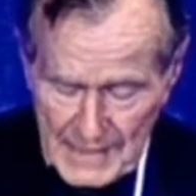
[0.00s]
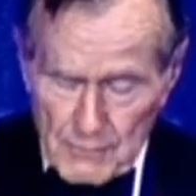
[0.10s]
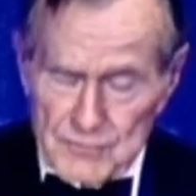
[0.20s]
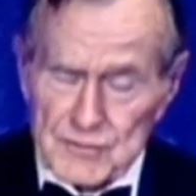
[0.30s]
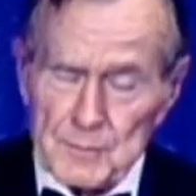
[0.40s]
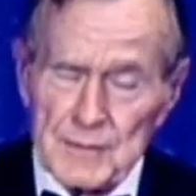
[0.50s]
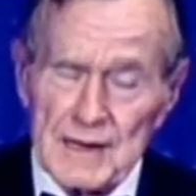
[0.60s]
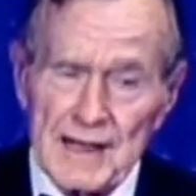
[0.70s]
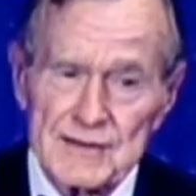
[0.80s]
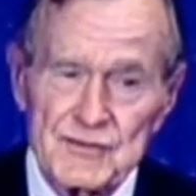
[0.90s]
I would simply
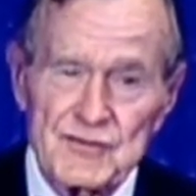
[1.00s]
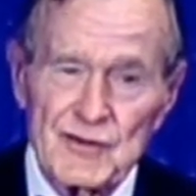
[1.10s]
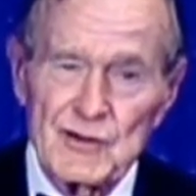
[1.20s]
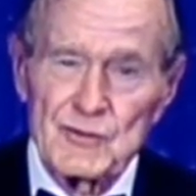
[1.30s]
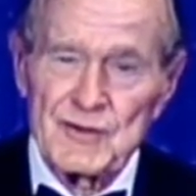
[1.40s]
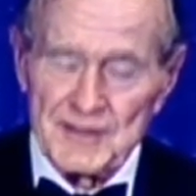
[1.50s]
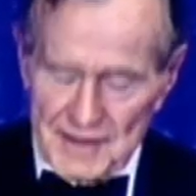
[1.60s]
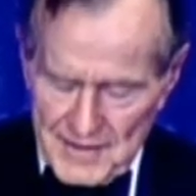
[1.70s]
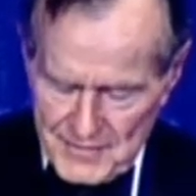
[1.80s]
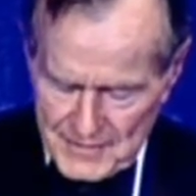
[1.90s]
like to salute
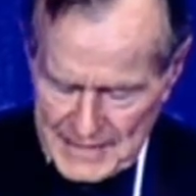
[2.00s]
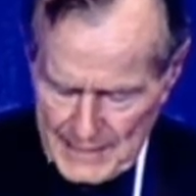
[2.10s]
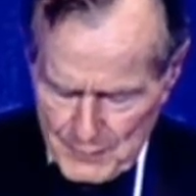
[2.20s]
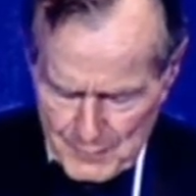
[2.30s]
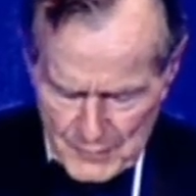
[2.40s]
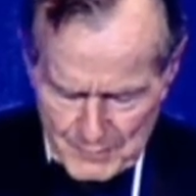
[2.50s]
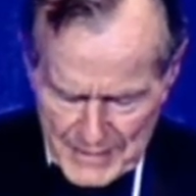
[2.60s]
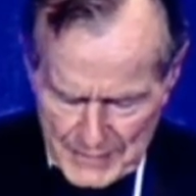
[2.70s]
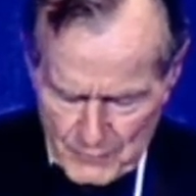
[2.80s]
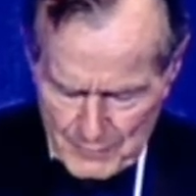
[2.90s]
the capable
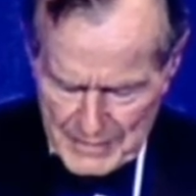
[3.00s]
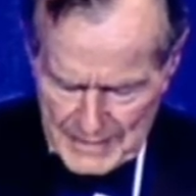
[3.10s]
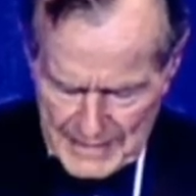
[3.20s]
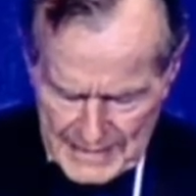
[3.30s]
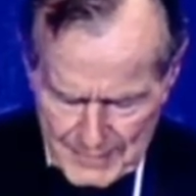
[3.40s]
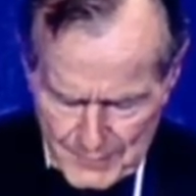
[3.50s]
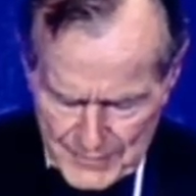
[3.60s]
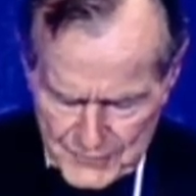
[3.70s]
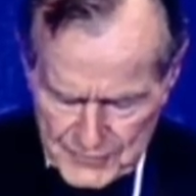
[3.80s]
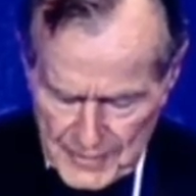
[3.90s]
men and women I had at
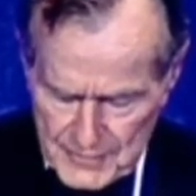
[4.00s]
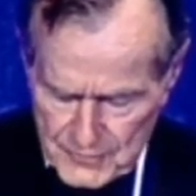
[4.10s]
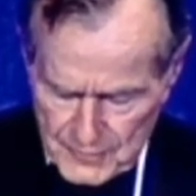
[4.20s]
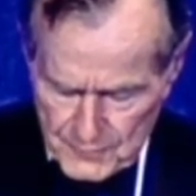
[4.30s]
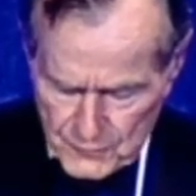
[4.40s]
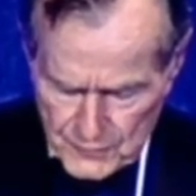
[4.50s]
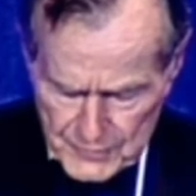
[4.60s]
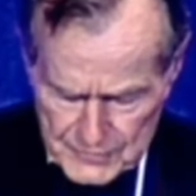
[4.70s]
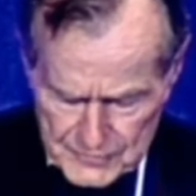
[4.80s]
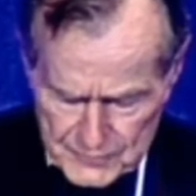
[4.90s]
my side during four
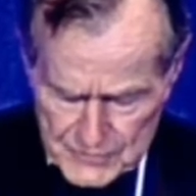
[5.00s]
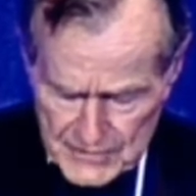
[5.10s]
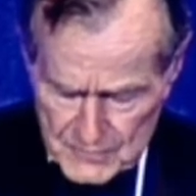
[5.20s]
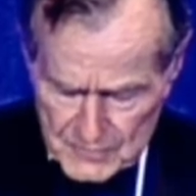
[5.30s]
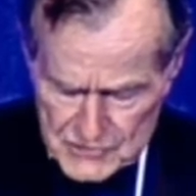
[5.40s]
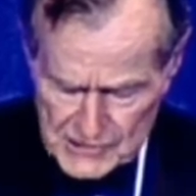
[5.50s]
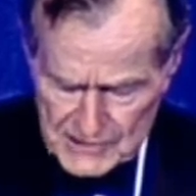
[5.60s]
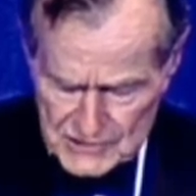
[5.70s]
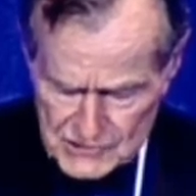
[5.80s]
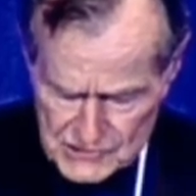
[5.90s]
years of genuine
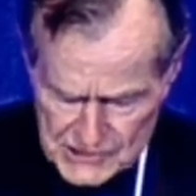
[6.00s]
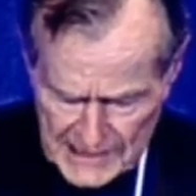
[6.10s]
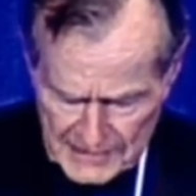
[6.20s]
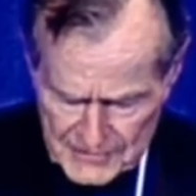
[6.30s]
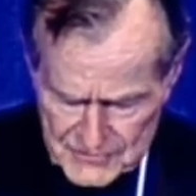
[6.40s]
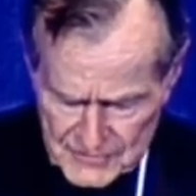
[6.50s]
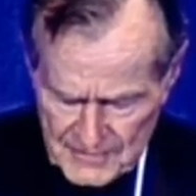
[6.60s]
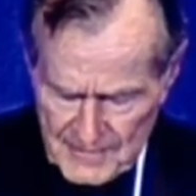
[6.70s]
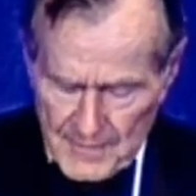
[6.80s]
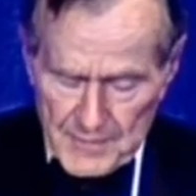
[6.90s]
change and challenge.
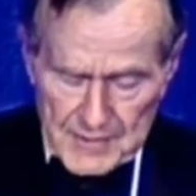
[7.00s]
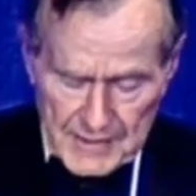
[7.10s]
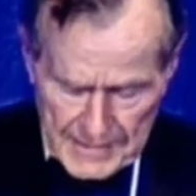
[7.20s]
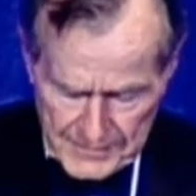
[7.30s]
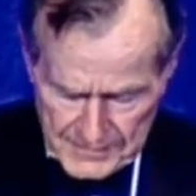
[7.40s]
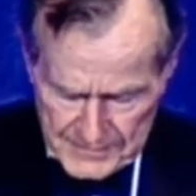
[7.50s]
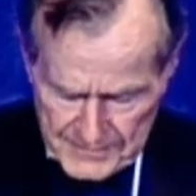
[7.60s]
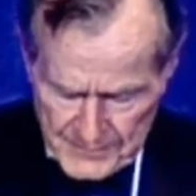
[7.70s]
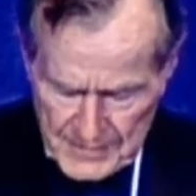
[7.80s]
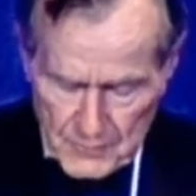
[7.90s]
Together,
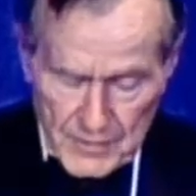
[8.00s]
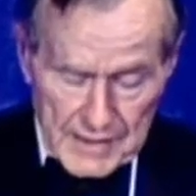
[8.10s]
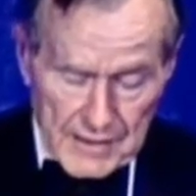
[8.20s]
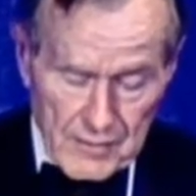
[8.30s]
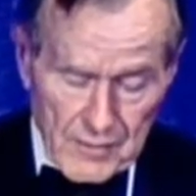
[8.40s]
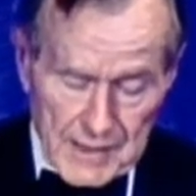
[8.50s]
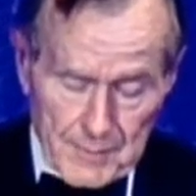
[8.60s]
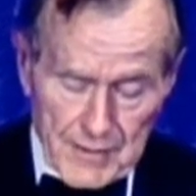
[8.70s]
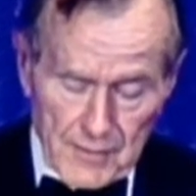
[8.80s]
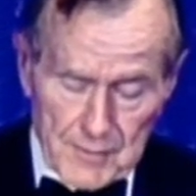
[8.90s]
we not only
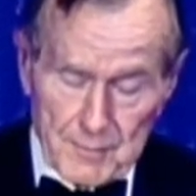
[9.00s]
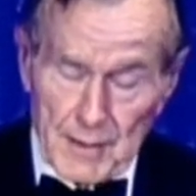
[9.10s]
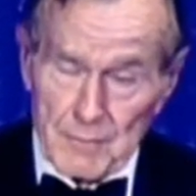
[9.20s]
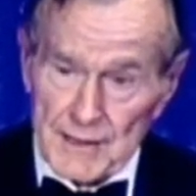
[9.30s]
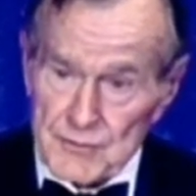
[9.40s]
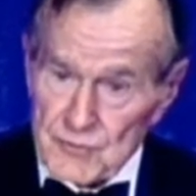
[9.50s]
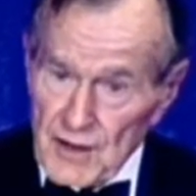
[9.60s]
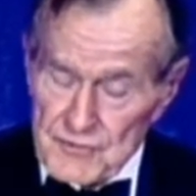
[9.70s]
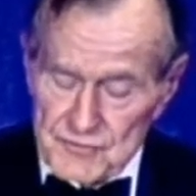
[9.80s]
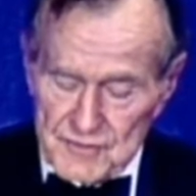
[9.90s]
upheld the public
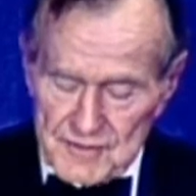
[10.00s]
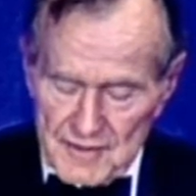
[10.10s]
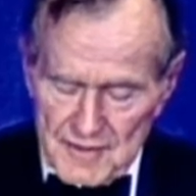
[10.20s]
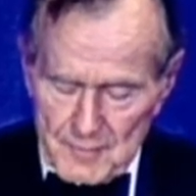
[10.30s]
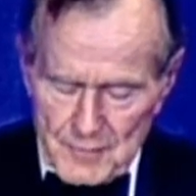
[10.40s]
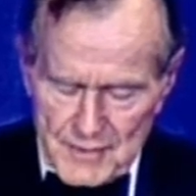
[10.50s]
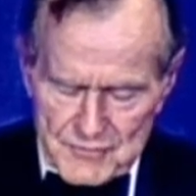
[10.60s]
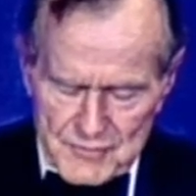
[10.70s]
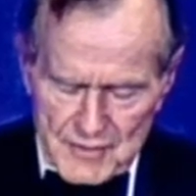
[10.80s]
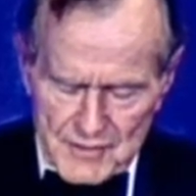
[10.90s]
trust
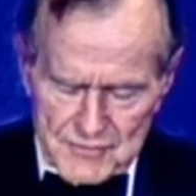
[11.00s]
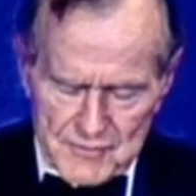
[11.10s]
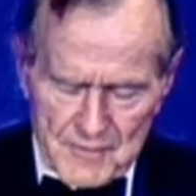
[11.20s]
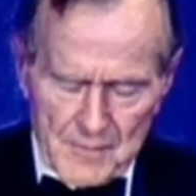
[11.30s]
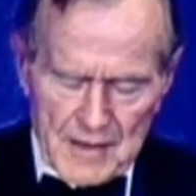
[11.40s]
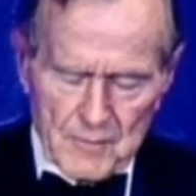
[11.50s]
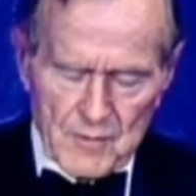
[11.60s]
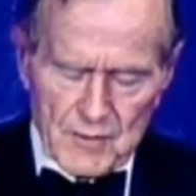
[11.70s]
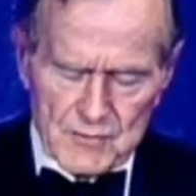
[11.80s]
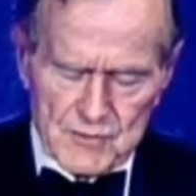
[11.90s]
placed in us,
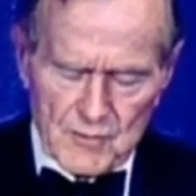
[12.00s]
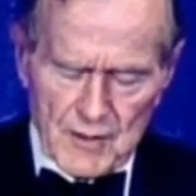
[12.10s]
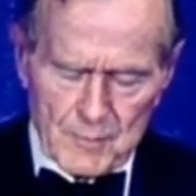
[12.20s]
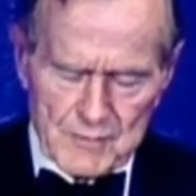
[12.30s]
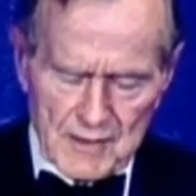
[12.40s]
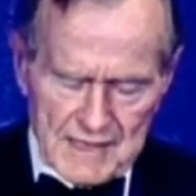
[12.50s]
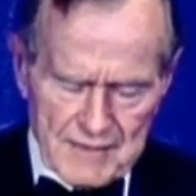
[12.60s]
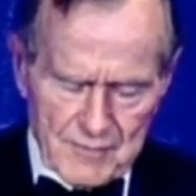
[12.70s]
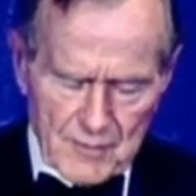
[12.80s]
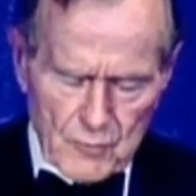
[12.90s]
we also helped to
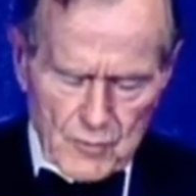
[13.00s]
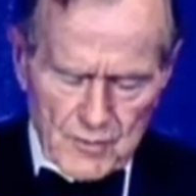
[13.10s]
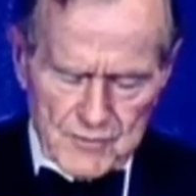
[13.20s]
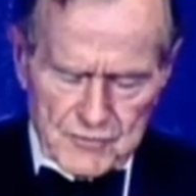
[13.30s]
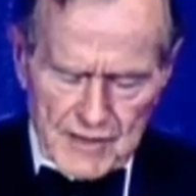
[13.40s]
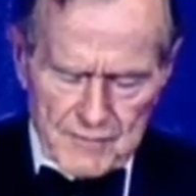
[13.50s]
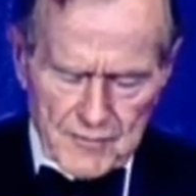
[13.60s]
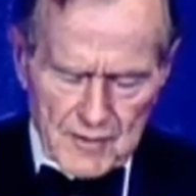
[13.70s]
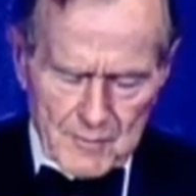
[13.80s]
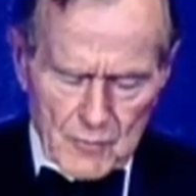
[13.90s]
leave the world a
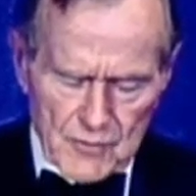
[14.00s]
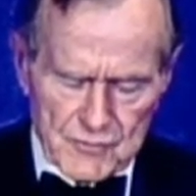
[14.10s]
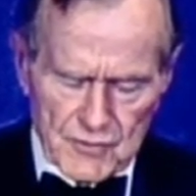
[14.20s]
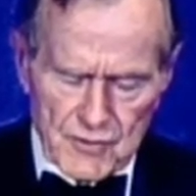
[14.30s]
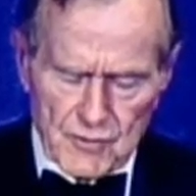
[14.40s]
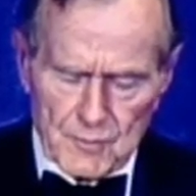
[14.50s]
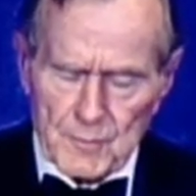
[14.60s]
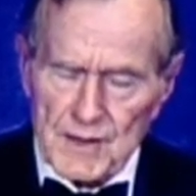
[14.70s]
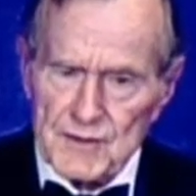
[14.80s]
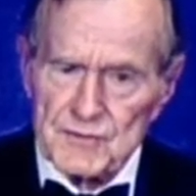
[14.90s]
safer and more secure
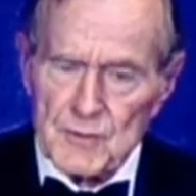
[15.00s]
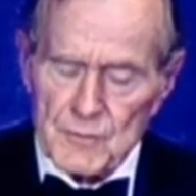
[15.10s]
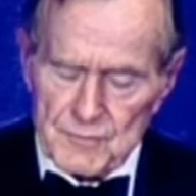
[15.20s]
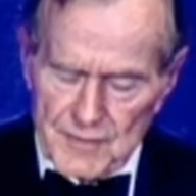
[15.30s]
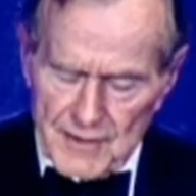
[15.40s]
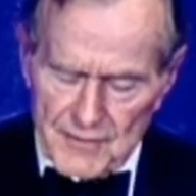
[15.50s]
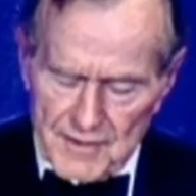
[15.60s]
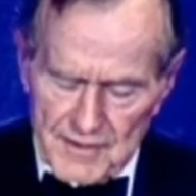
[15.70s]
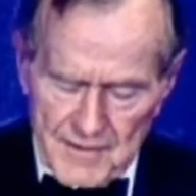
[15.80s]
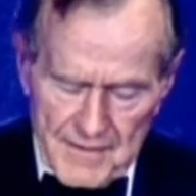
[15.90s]
place that we found it.